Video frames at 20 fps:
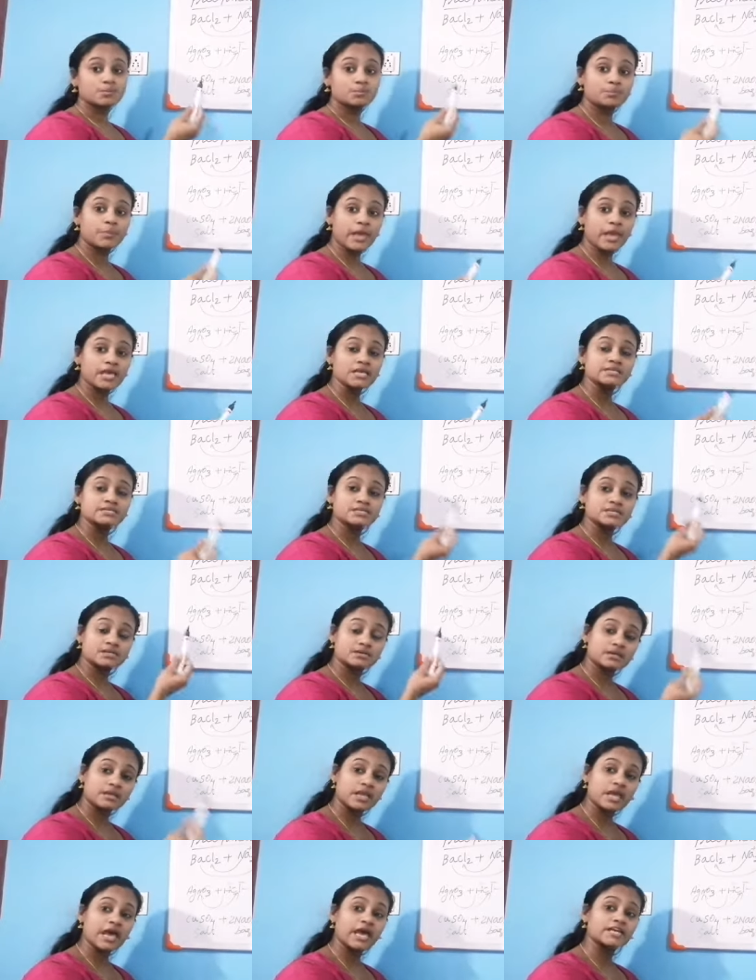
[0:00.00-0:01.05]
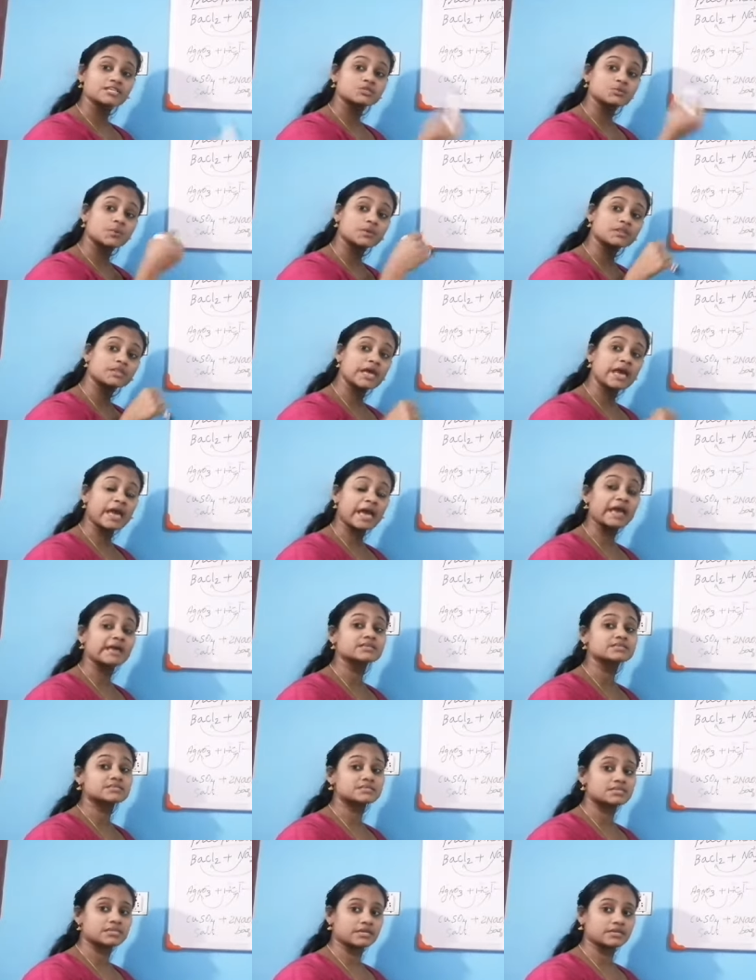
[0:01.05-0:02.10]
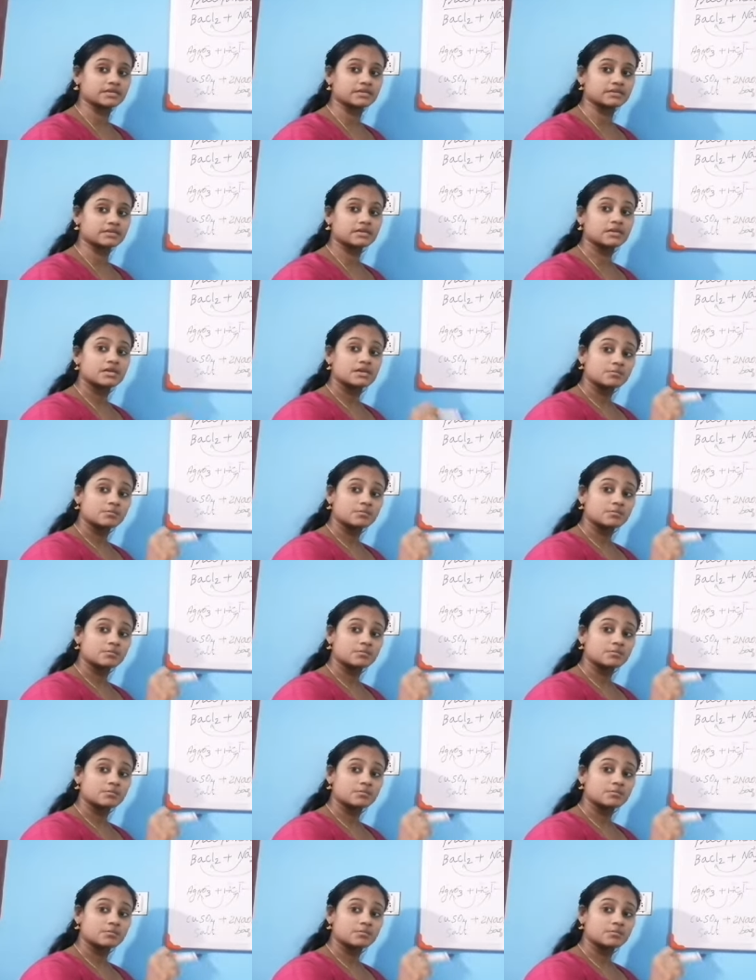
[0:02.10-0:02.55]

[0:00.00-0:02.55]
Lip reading: Base react with acid.